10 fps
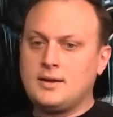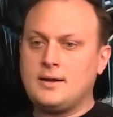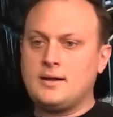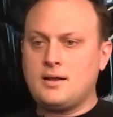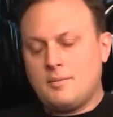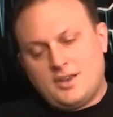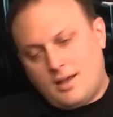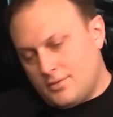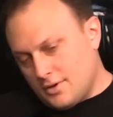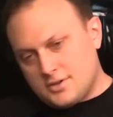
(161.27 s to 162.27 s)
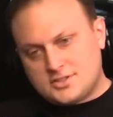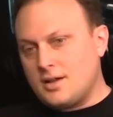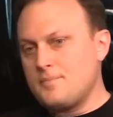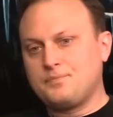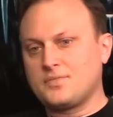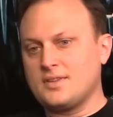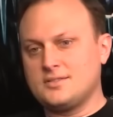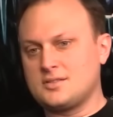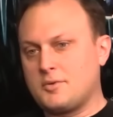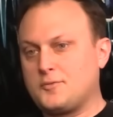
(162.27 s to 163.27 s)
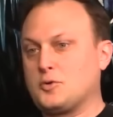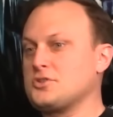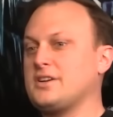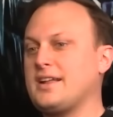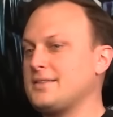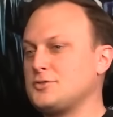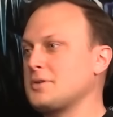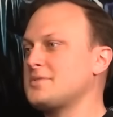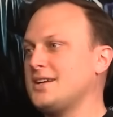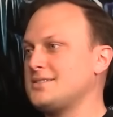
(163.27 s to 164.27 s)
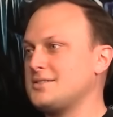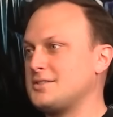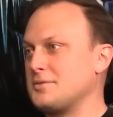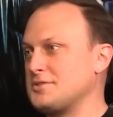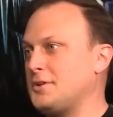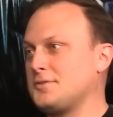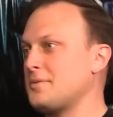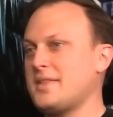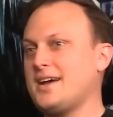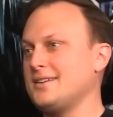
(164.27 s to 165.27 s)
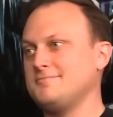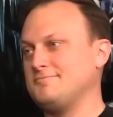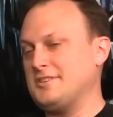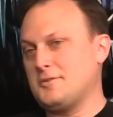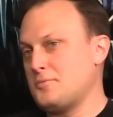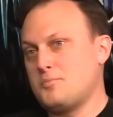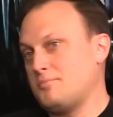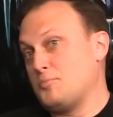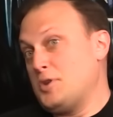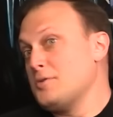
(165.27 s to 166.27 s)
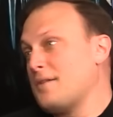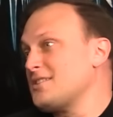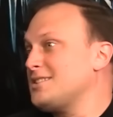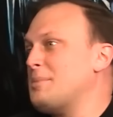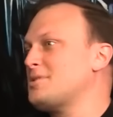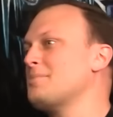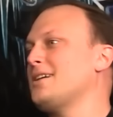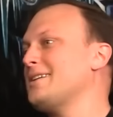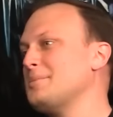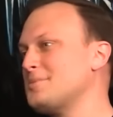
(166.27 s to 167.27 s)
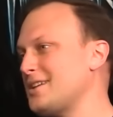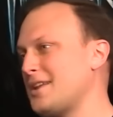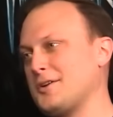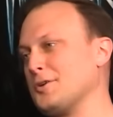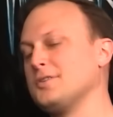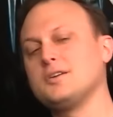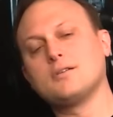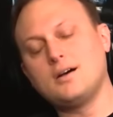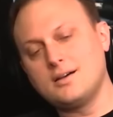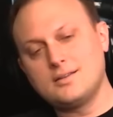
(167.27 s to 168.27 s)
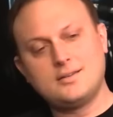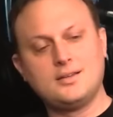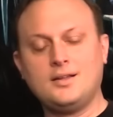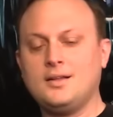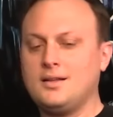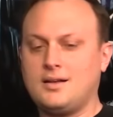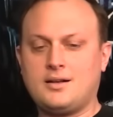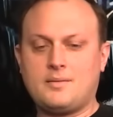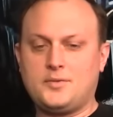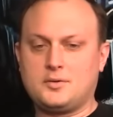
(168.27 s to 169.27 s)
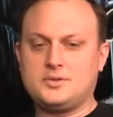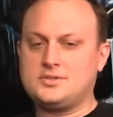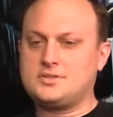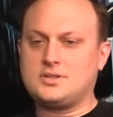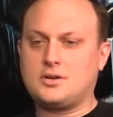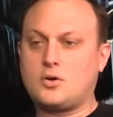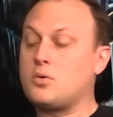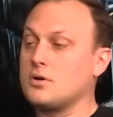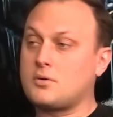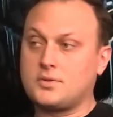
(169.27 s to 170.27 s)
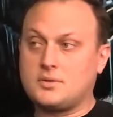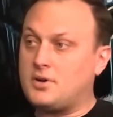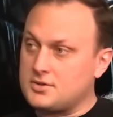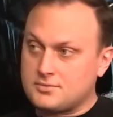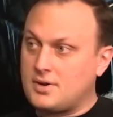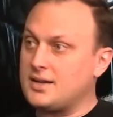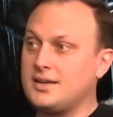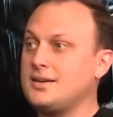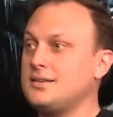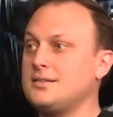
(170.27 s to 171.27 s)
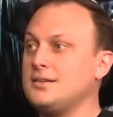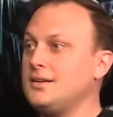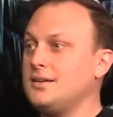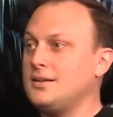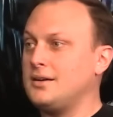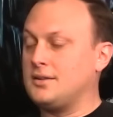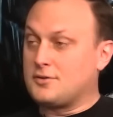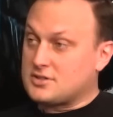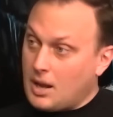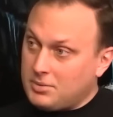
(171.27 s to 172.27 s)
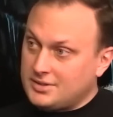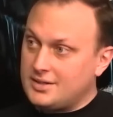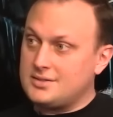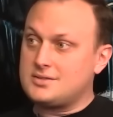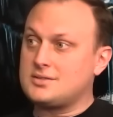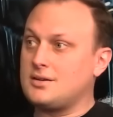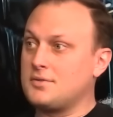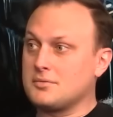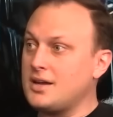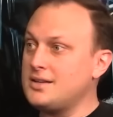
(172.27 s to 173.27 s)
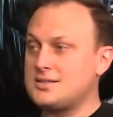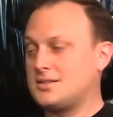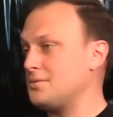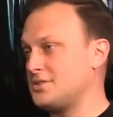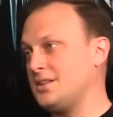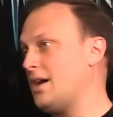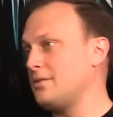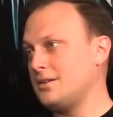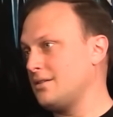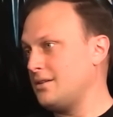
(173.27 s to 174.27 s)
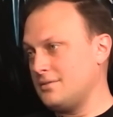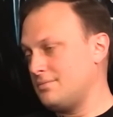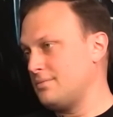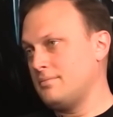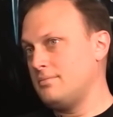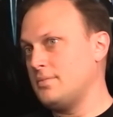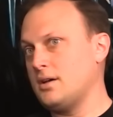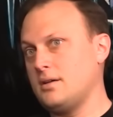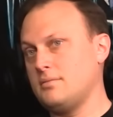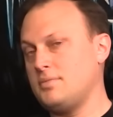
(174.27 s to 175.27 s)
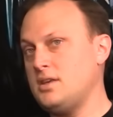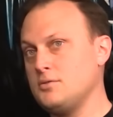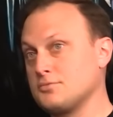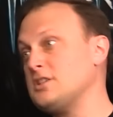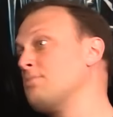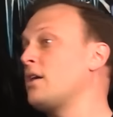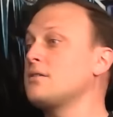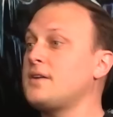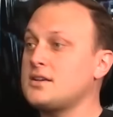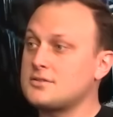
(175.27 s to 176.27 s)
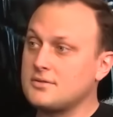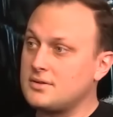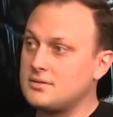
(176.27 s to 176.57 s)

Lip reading: I mean, there are some unfortunate circumstances that result from that. We do have to sleep sometimes. I think earlier on, there was a quirk with the boss Raden in the first couple days of the race that was allowing, he was respawning faster than